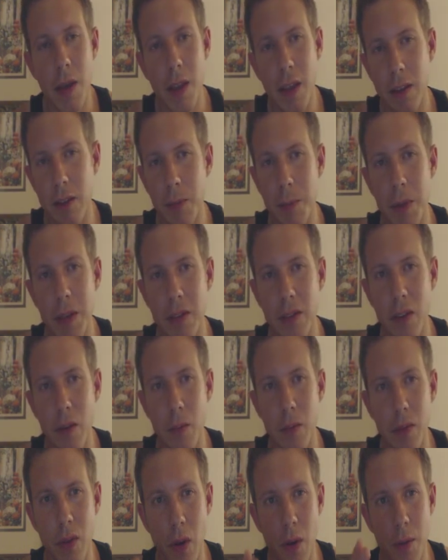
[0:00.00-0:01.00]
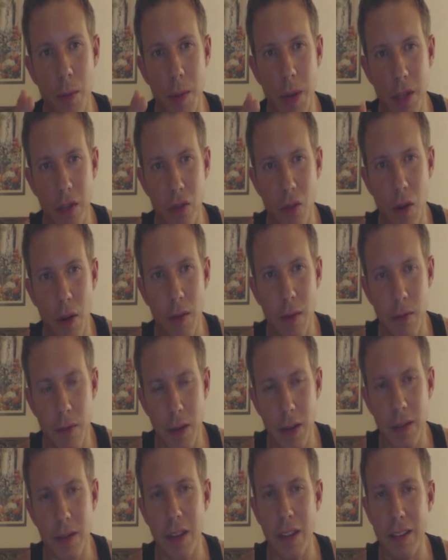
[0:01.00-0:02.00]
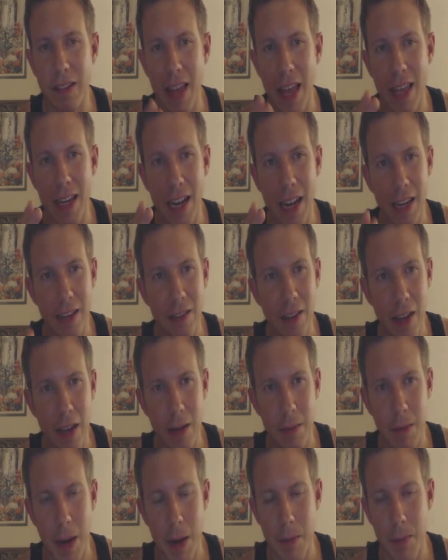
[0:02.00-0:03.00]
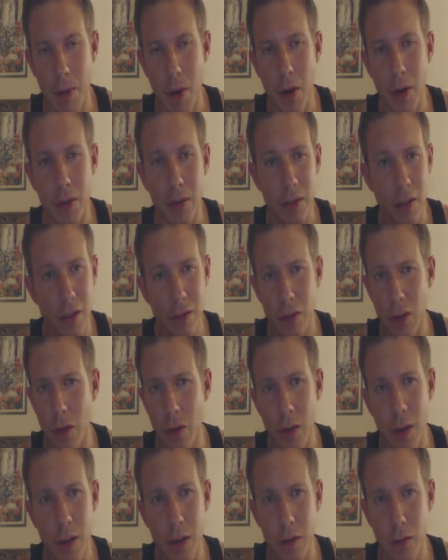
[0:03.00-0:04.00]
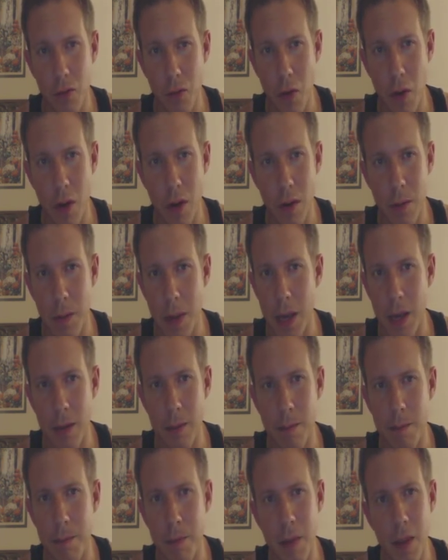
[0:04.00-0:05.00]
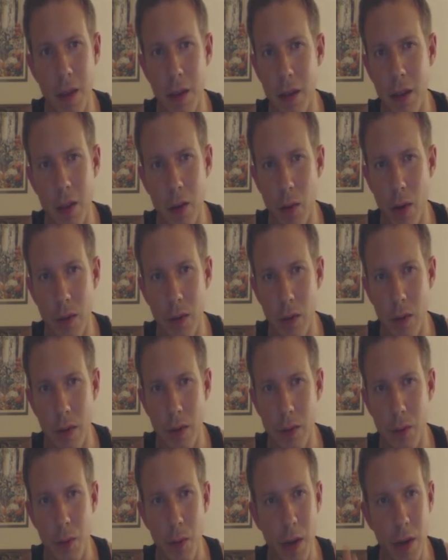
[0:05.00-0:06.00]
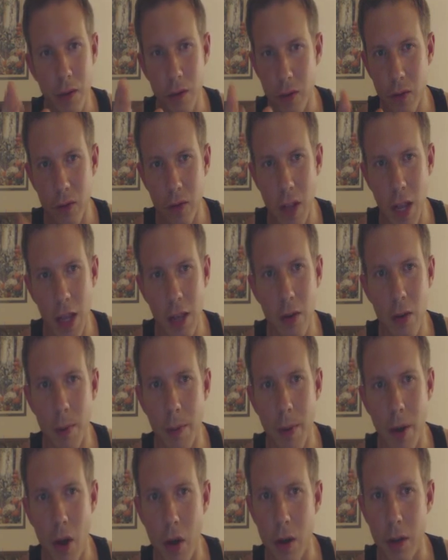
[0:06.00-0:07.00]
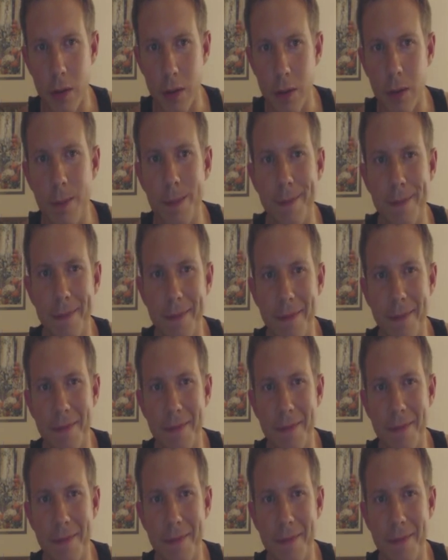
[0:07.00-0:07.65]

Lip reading: Man, that's a big secret with all my strength feats is that I tan my balls. That's how you get strong, man. You don't have to lift weights, just tan your balls.